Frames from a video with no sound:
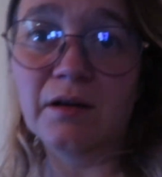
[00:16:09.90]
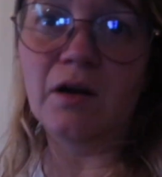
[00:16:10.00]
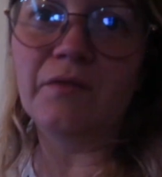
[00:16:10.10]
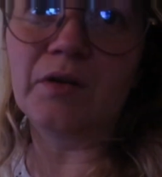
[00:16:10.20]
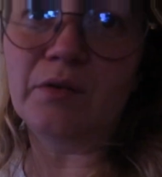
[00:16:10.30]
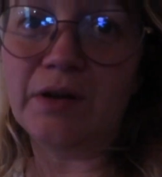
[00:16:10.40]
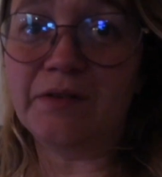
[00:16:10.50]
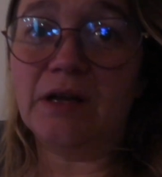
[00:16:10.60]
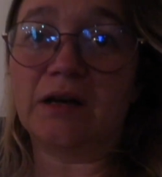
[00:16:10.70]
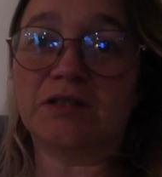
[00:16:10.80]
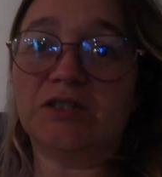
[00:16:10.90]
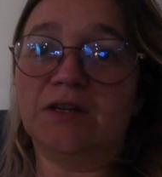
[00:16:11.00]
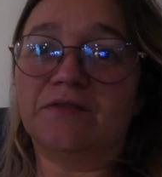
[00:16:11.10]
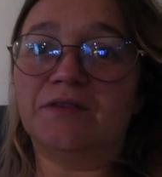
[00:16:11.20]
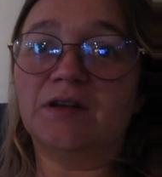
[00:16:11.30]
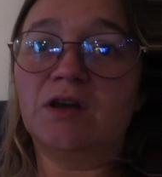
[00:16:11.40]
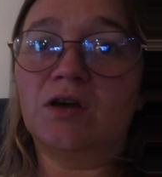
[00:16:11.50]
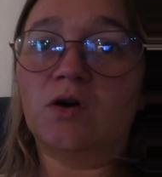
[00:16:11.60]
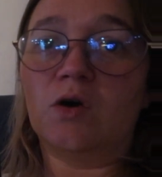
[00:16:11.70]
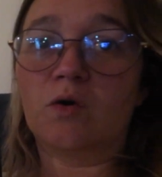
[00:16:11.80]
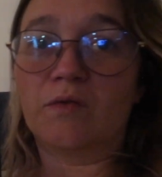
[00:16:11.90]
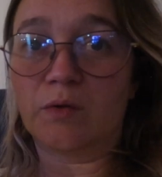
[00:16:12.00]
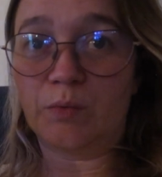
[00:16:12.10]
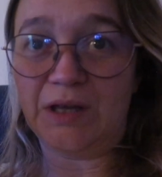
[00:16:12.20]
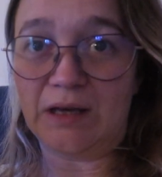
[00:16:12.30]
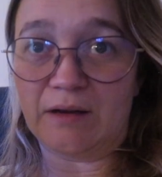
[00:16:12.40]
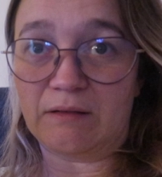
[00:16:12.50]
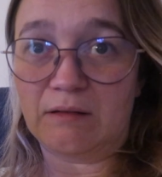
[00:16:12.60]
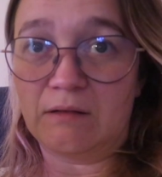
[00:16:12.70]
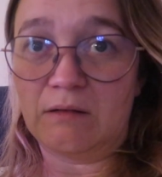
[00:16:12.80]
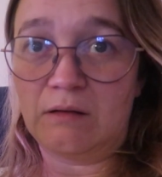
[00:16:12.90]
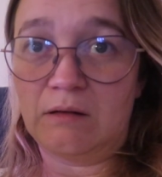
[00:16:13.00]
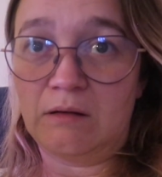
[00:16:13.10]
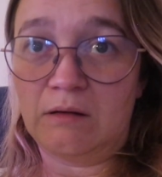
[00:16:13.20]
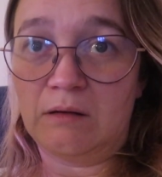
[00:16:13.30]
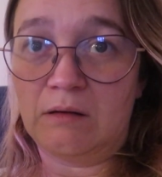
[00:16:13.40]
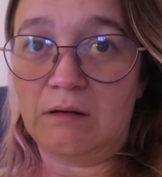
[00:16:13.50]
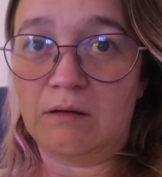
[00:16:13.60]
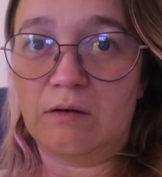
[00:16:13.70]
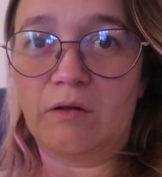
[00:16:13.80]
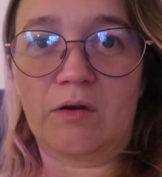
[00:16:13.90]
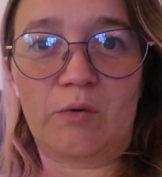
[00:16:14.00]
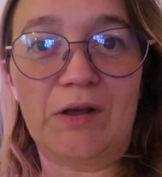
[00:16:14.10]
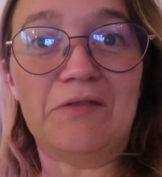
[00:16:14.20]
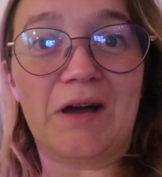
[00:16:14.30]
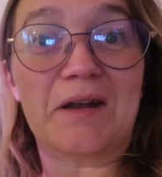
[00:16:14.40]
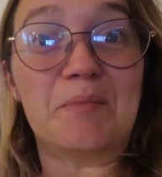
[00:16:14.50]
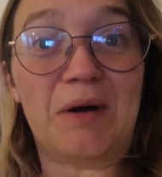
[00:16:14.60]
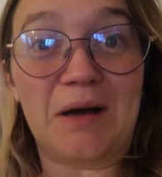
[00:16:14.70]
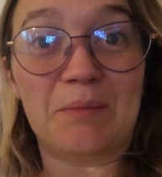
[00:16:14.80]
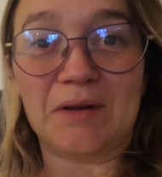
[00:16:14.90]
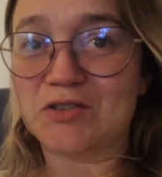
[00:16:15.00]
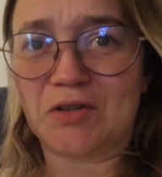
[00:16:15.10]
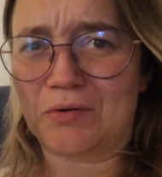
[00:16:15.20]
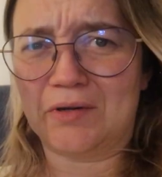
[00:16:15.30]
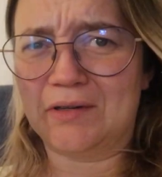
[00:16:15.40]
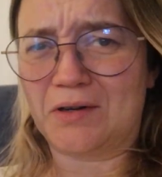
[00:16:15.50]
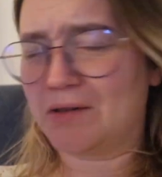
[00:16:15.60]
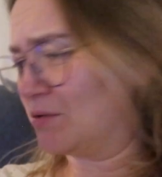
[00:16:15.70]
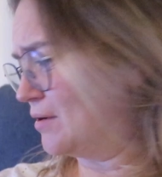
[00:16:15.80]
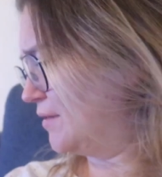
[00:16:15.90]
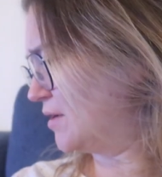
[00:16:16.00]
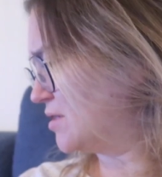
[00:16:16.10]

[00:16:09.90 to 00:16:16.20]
of the graveyard shift over the weekend. Or the graveyard apartment, sorry, not the graveyard